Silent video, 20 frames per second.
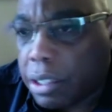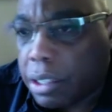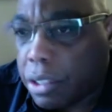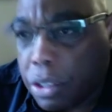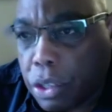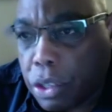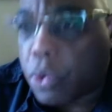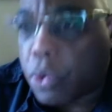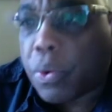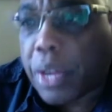
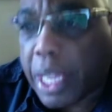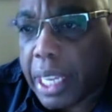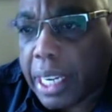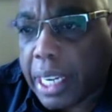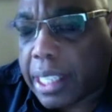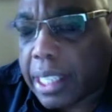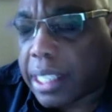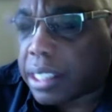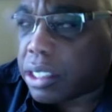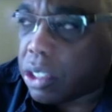doing
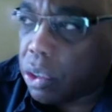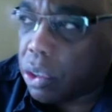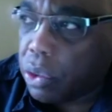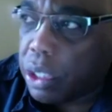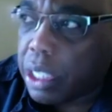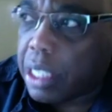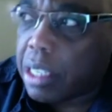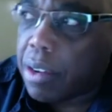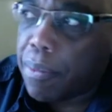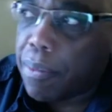anything. So
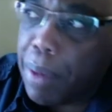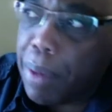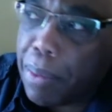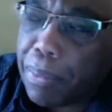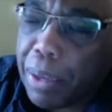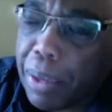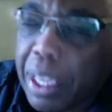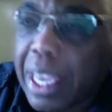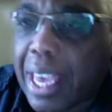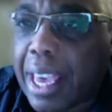
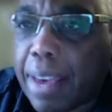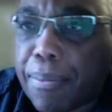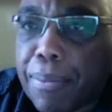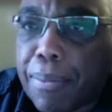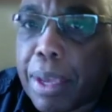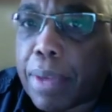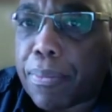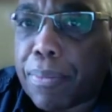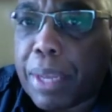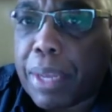people can't
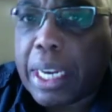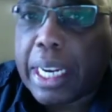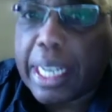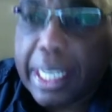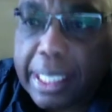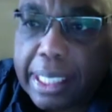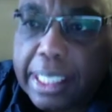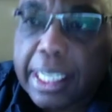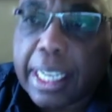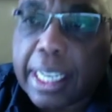make money. They're
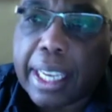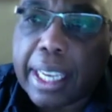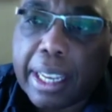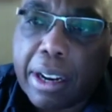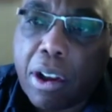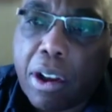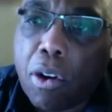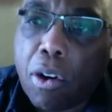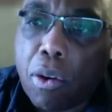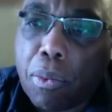sitting
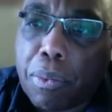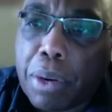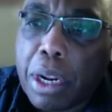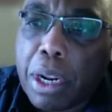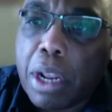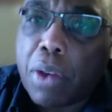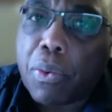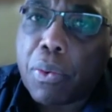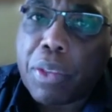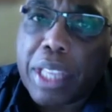at home
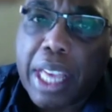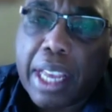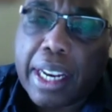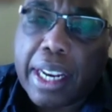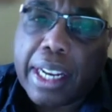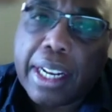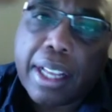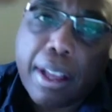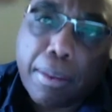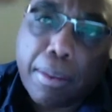without
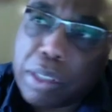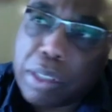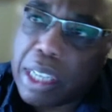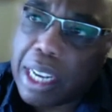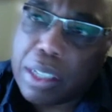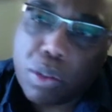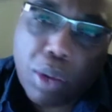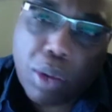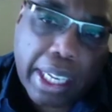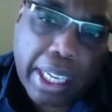income. So
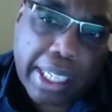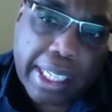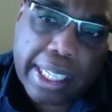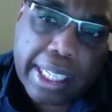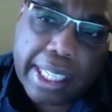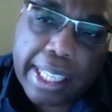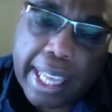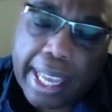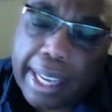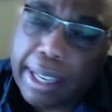that's why they
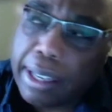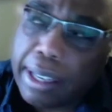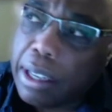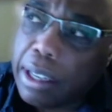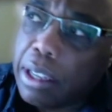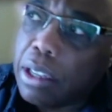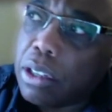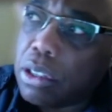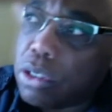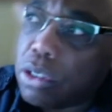did that
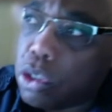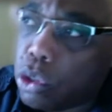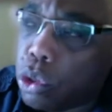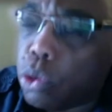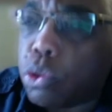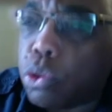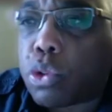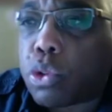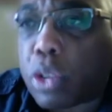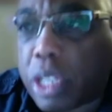
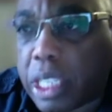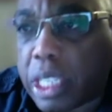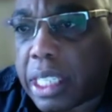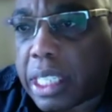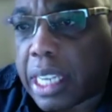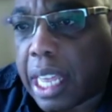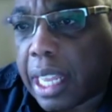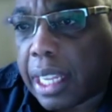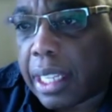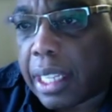$2 trillion
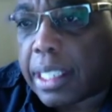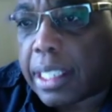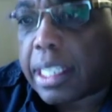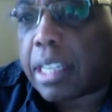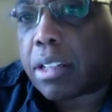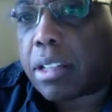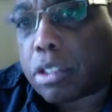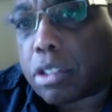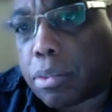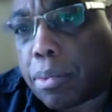
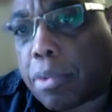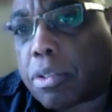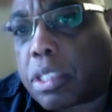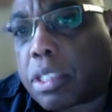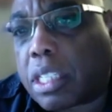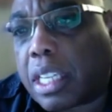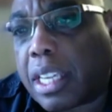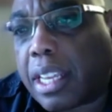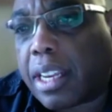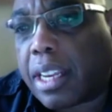deal. Supposed
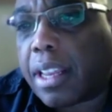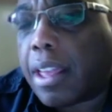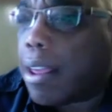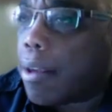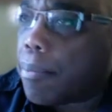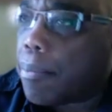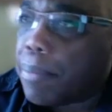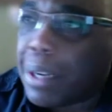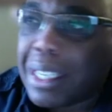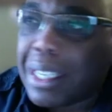to get,
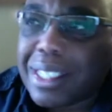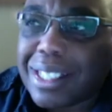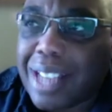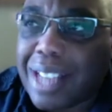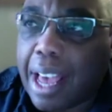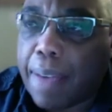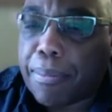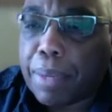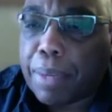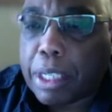but it's
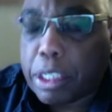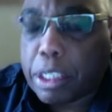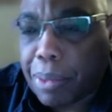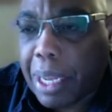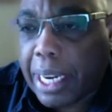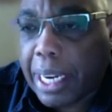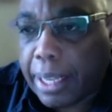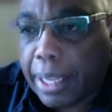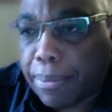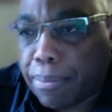not much
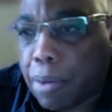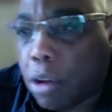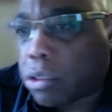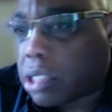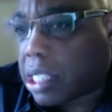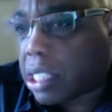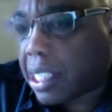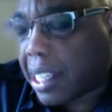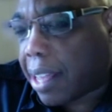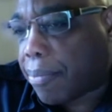money.
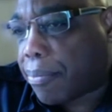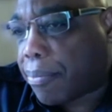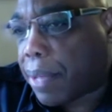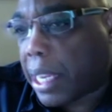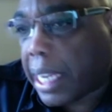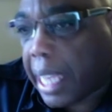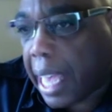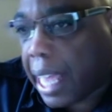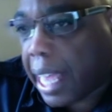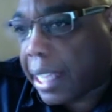Most of that
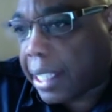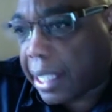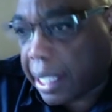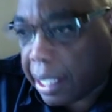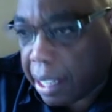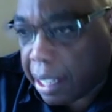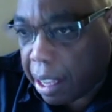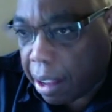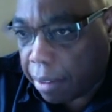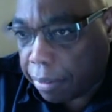money, oddly
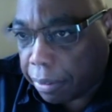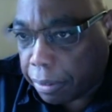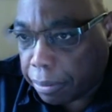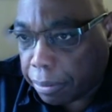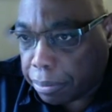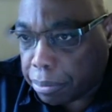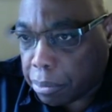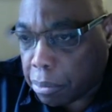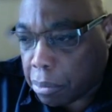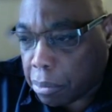enough,
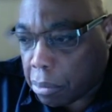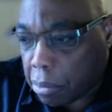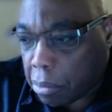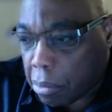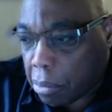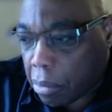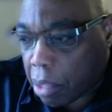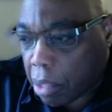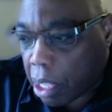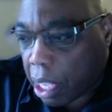
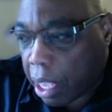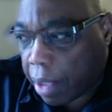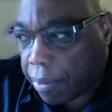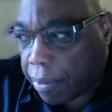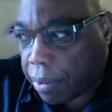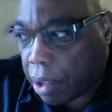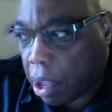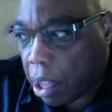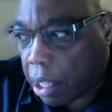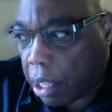
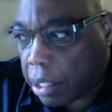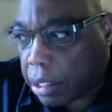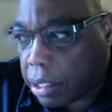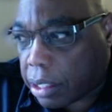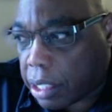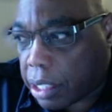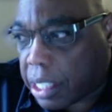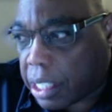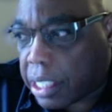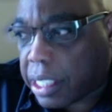have gone
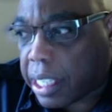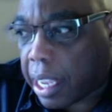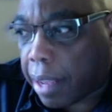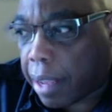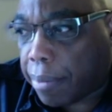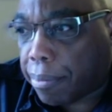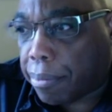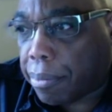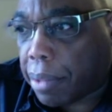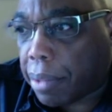to
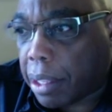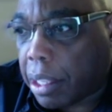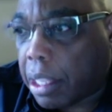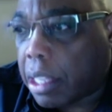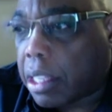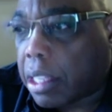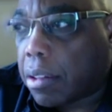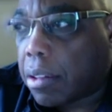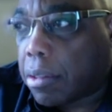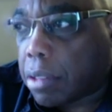the
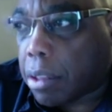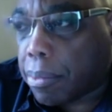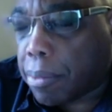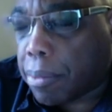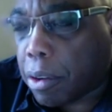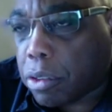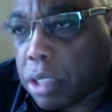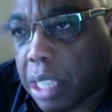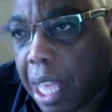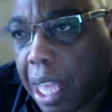
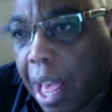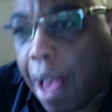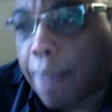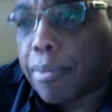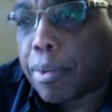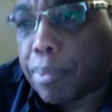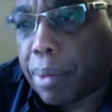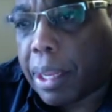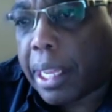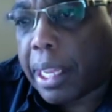most
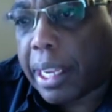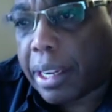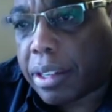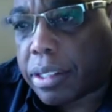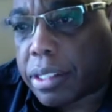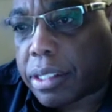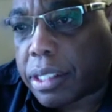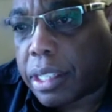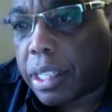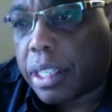common
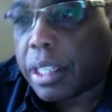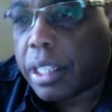players.